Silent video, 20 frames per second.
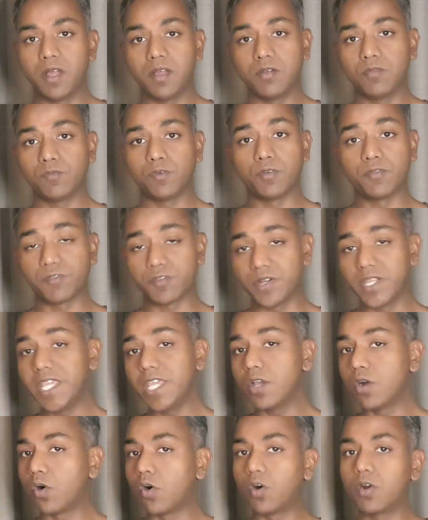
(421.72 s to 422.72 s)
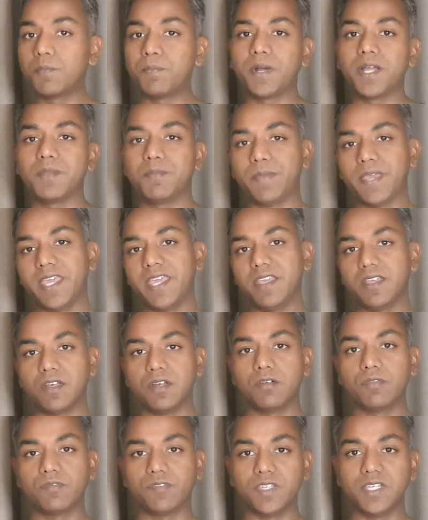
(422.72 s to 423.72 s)
for free or by paying
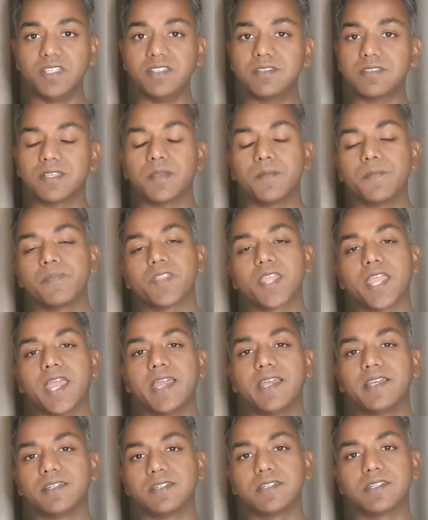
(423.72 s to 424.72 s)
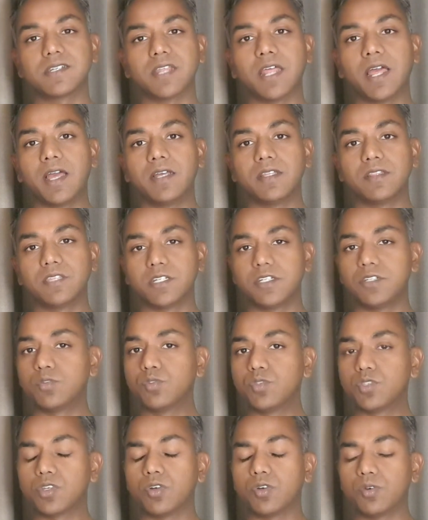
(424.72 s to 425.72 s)
a fees, and they do
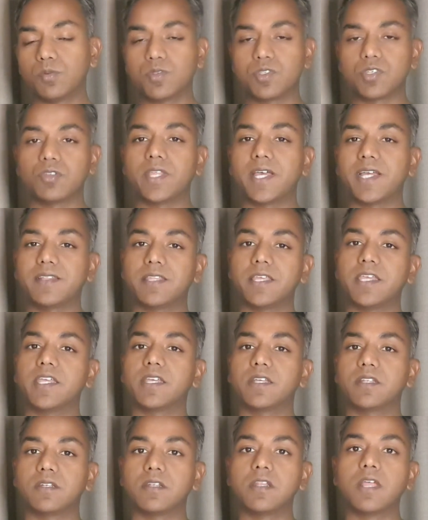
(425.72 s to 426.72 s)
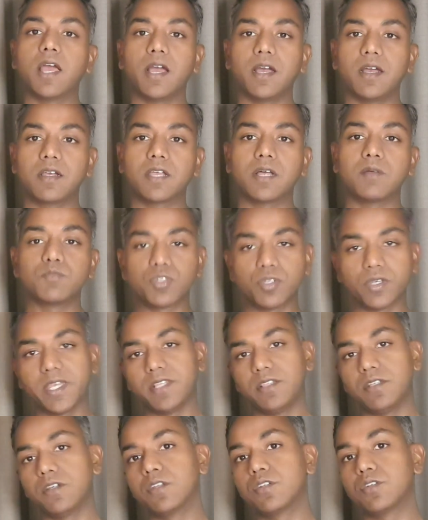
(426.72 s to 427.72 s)
so that they can come
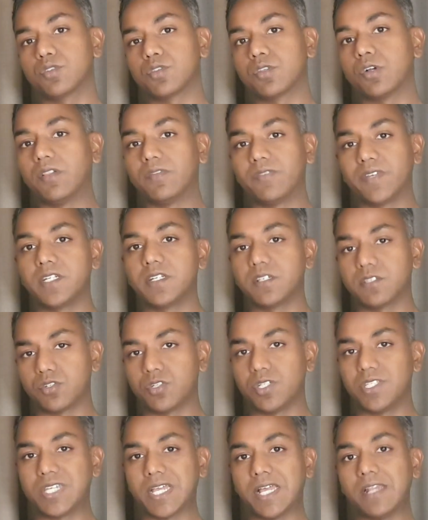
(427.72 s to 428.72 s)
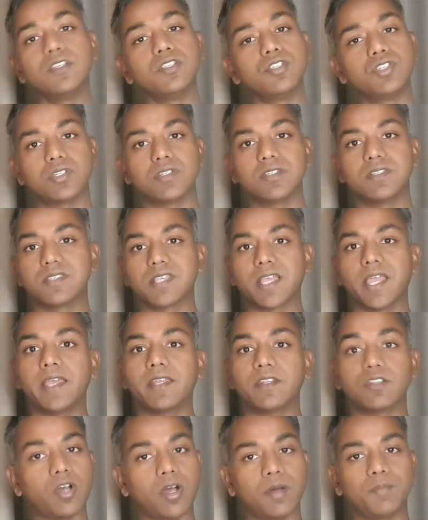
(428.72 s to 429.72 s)
together to solve industry challenges
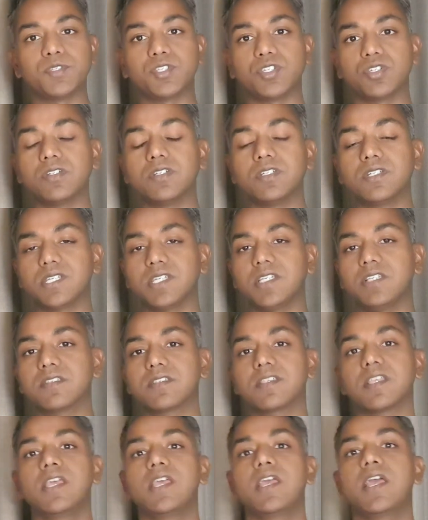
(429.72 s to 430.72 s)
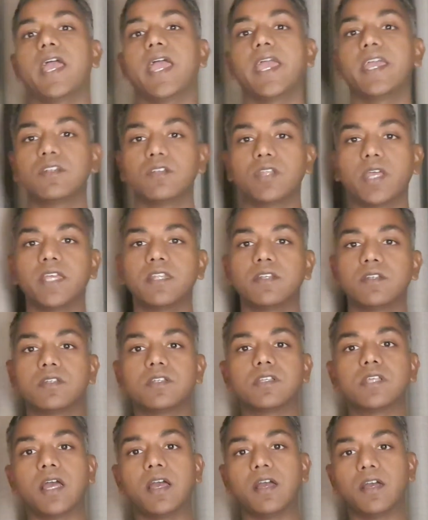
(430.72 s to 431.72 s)
and opportunities and
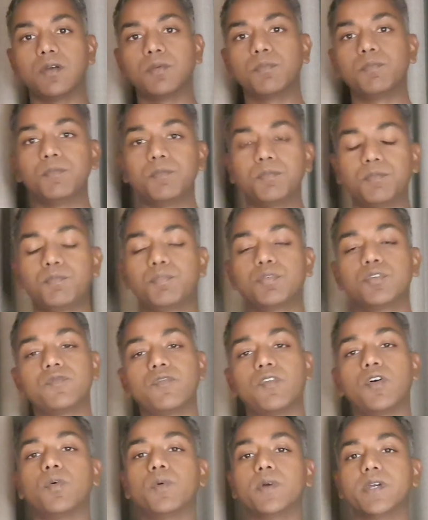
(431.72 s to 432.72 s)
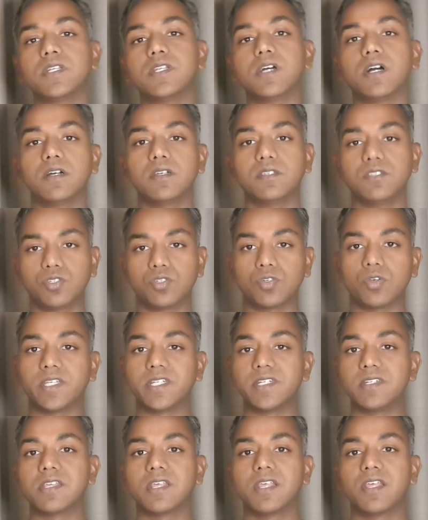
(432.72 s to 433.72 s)
put forward a
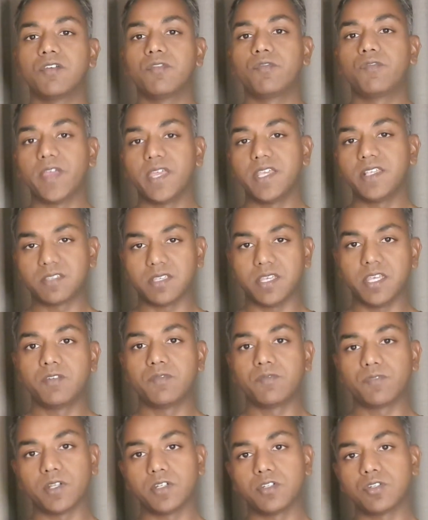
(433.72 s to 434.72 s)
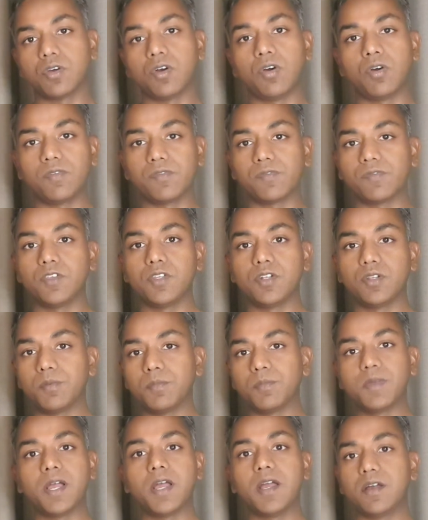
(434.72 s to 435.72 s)
joint face in front of,
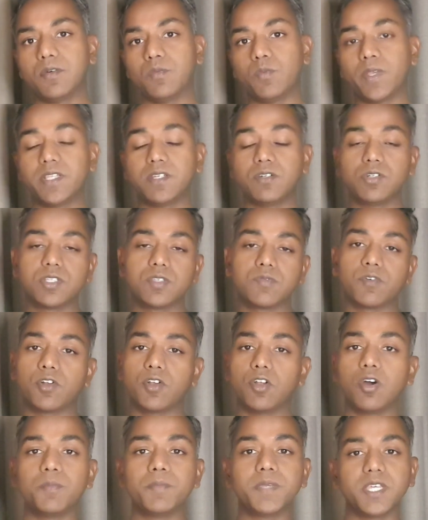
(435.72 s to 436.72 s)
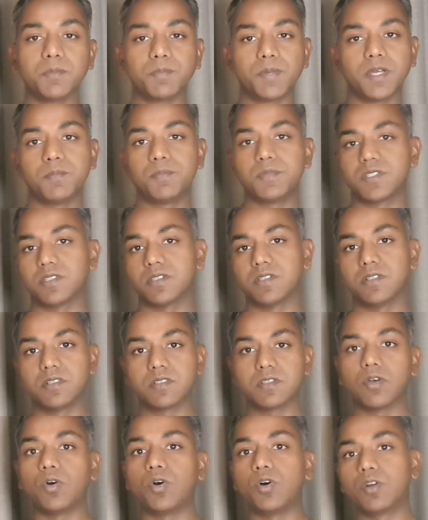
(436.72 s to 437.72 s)
whether it's for lobbying purposes
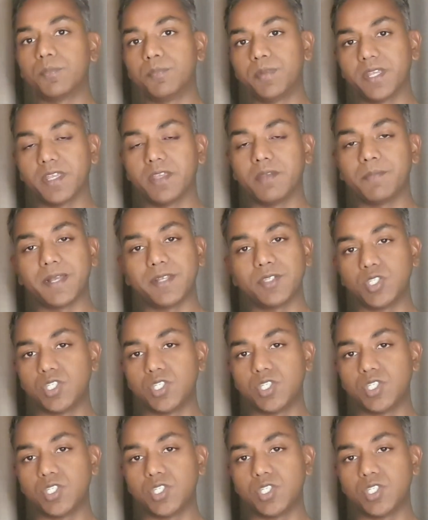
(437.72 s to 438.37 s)
or bringing about